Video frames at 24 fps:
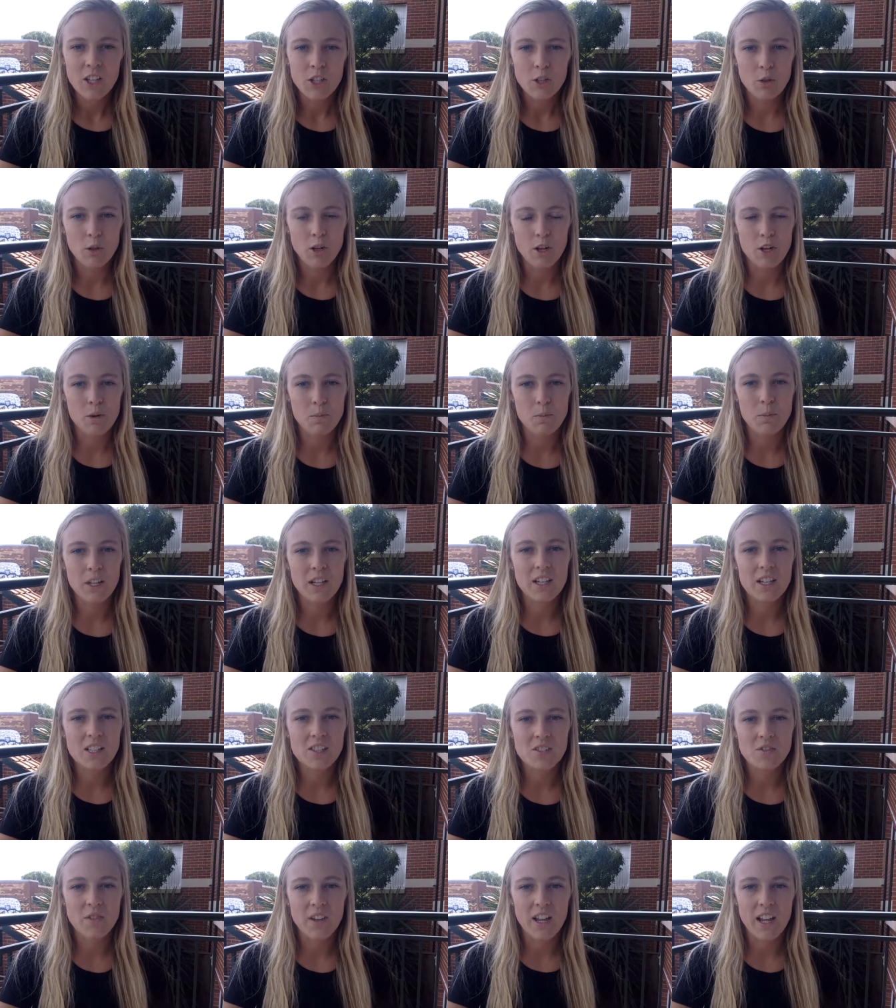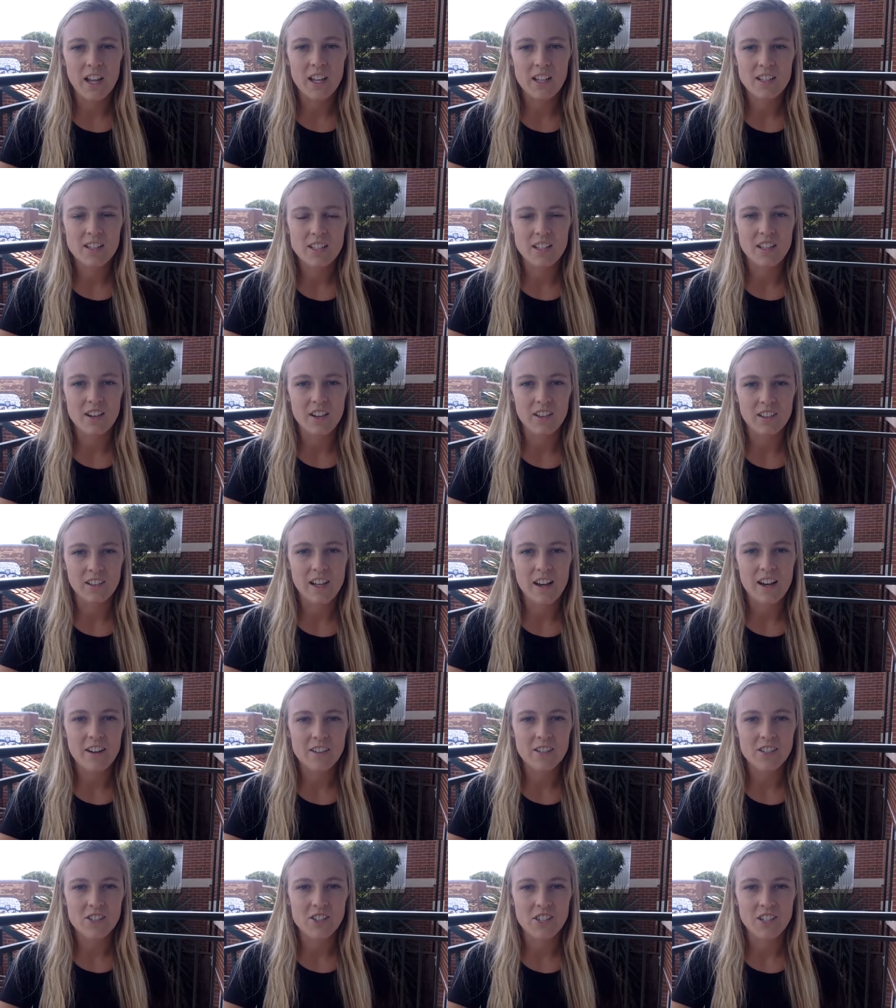You are our biggest fans and our
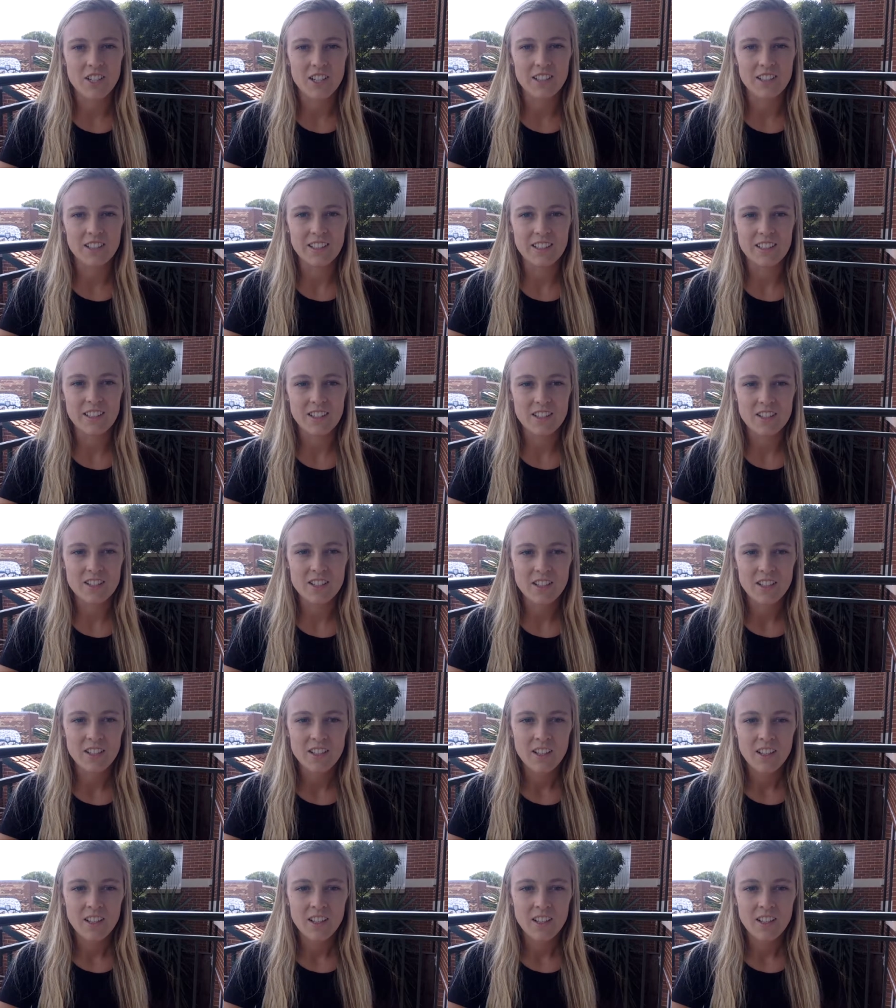loudest cheerleaders.